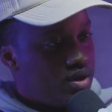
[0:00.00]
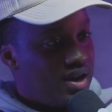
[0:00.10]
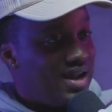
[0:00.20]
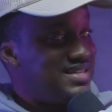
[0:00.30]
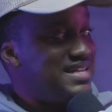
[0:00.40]

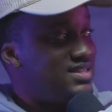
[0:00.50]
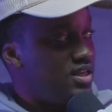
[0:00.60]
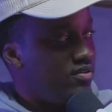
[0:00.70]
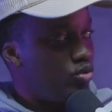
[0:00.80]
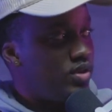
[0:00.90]
an
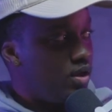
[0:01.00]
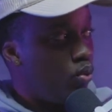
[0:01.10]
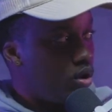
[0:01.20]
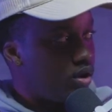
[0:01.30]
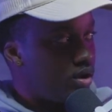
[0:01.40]
identity of who they
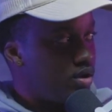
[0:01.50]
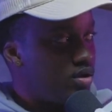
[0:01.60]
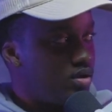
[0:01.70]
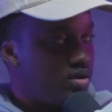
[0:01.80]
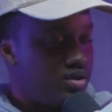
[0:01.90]
were
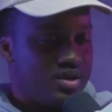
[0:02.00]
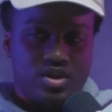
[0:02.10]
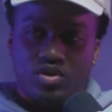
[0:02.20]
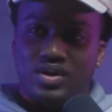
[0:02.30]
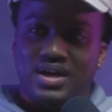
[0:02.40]

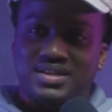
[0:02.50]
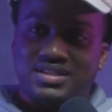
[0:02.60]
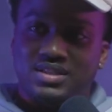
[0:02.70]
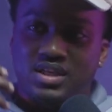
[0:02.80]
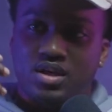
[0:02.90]
and the
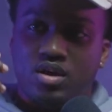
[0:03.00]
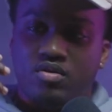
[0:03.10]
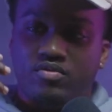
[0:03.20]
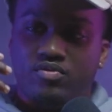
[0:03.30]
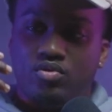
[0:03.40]
identity
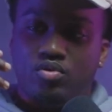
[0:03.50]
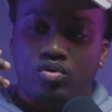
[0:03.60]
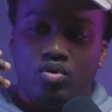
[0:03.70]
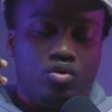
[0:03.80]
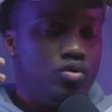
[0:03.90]
of
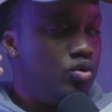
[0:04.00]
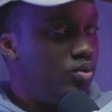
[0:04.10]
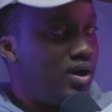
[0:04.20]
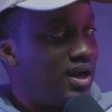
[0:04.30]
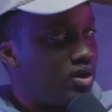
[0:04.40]

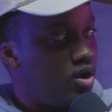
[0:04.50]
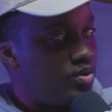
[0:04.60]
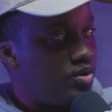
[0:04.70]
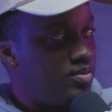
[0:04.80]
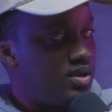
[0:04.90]
who God
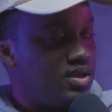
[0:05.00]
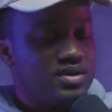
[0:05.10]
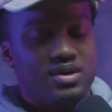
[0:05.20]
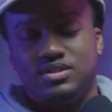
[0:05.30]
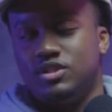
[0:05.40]
called them to be.
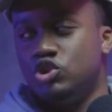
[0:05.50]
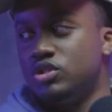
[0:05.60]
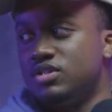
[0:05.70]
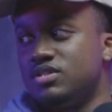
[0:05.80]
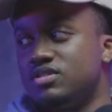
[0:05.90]
See,
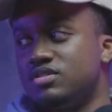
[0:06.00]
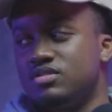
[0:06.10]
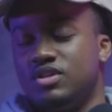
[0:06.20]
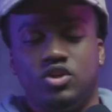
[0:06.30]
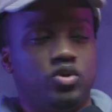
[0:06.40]

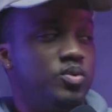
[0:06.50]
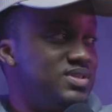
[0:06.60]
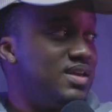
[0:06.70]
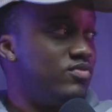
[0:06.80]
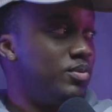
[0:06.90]
Jesus, he knew who
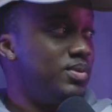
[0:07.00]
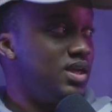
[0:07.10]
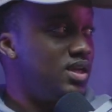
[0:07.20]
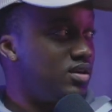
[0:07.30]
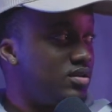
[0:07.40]
was him from the
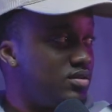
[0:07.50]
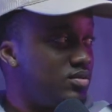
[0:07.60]
beginning,